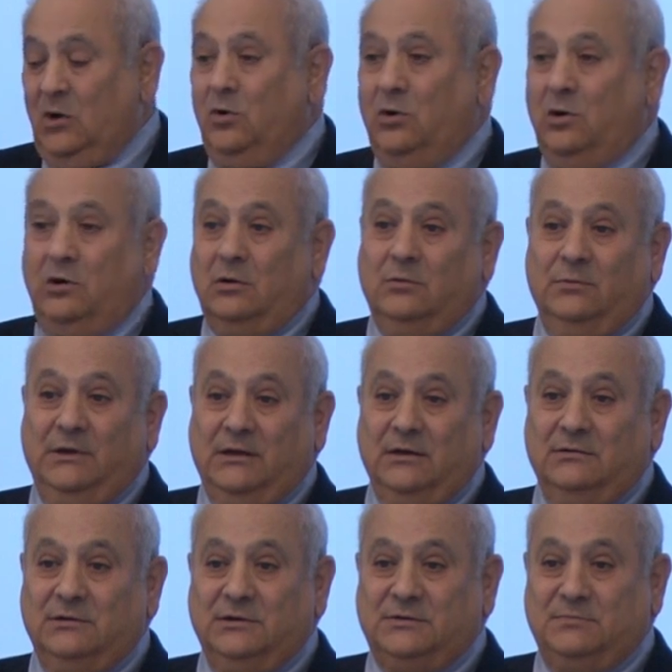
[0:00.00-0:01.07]
or we
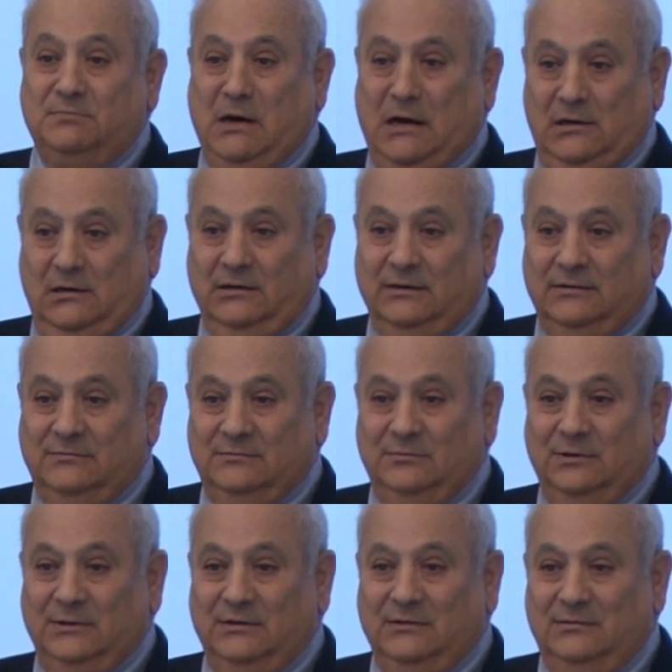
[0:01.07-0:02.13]
can just model it
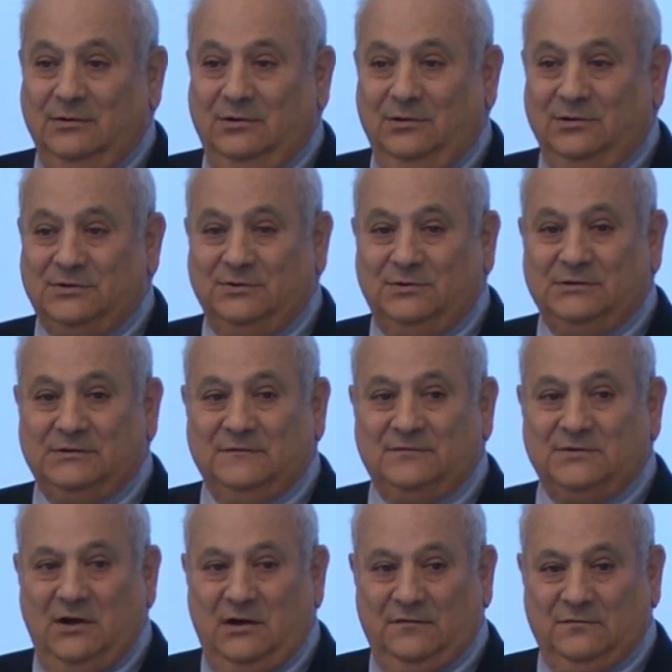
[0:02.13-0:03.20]
with all sorts of
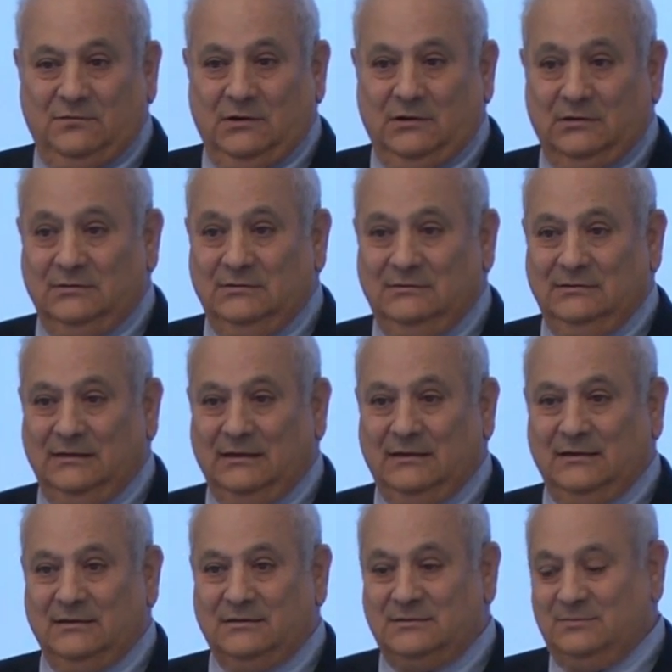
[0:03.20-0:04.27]
software that
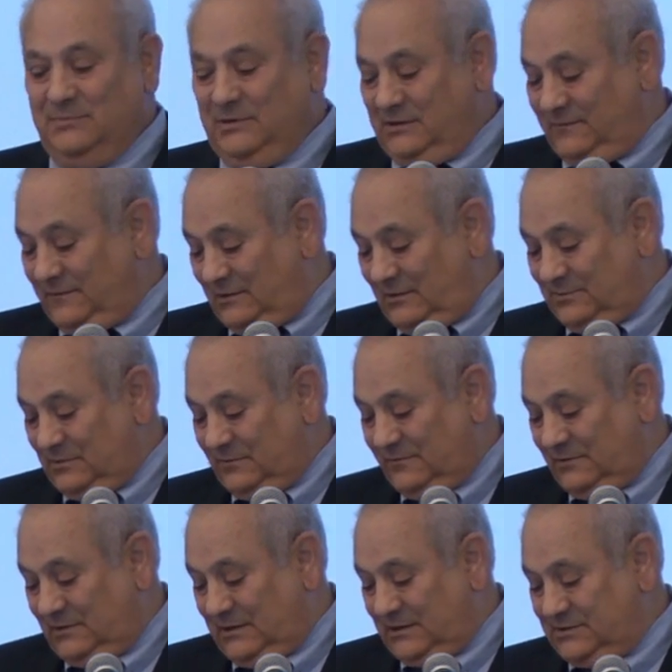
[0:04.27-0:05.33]
has been developed over
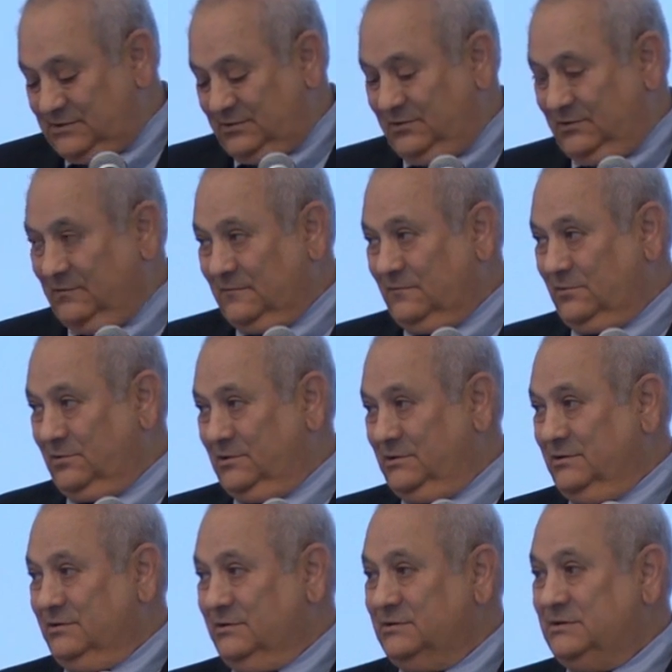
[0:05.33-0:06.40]
the last 30 or 40
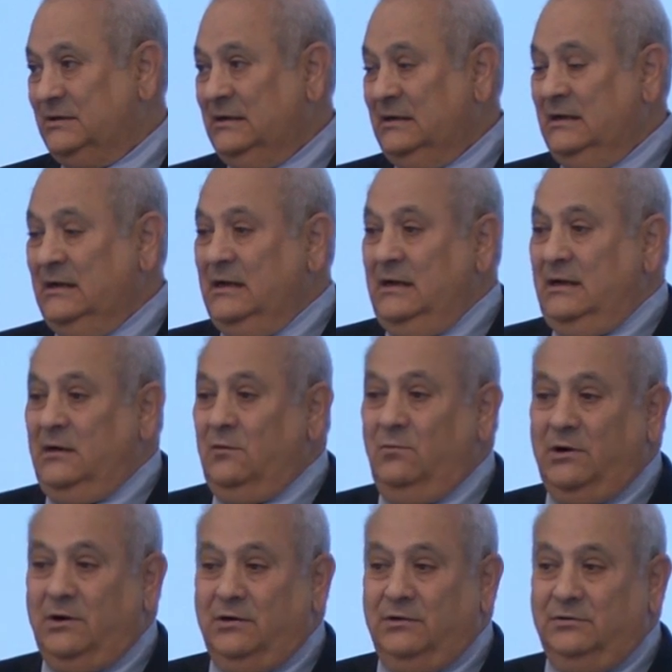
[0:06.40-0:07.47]
years,
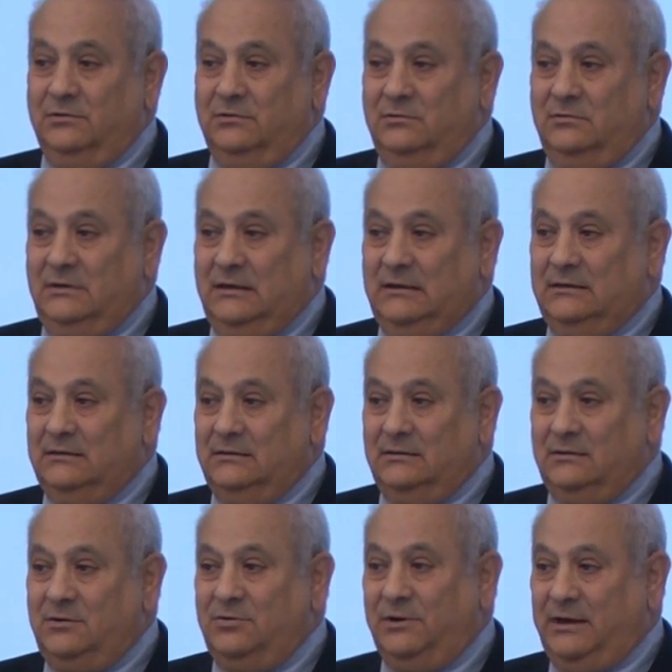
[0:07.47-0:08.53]
where you
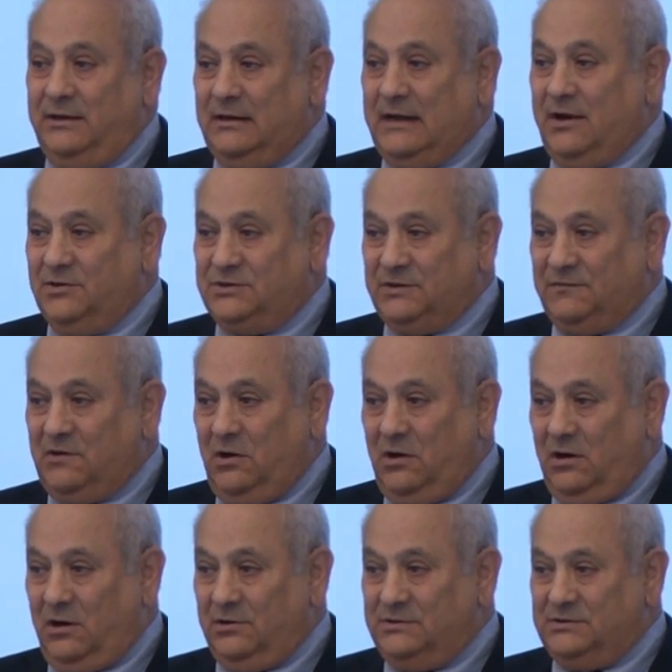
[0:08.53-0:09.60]
create a house of
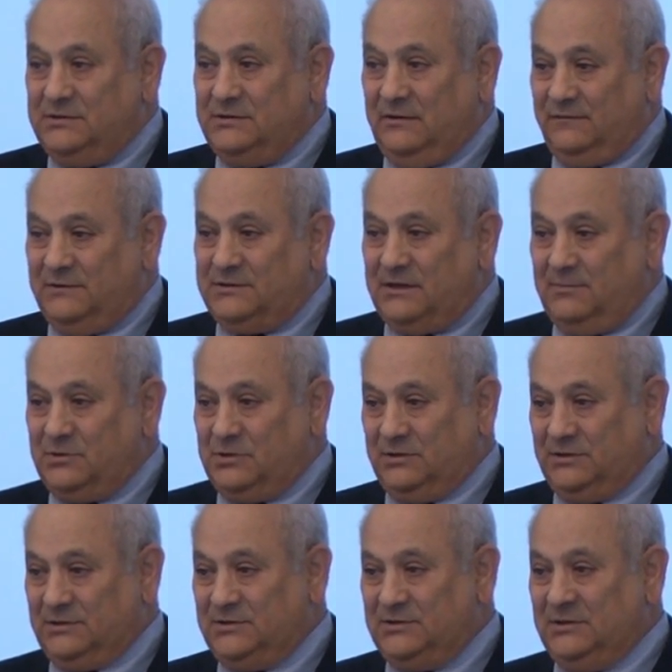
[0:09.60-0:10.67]
cards of
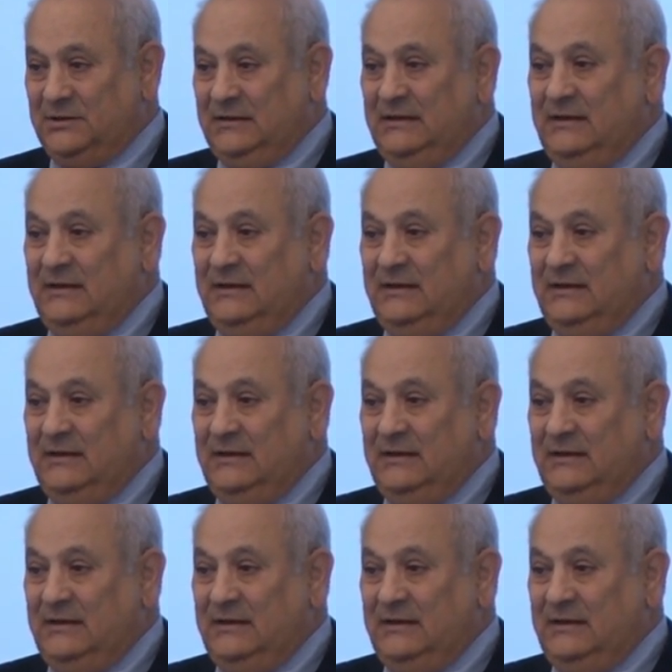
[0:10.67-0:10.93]
assumptions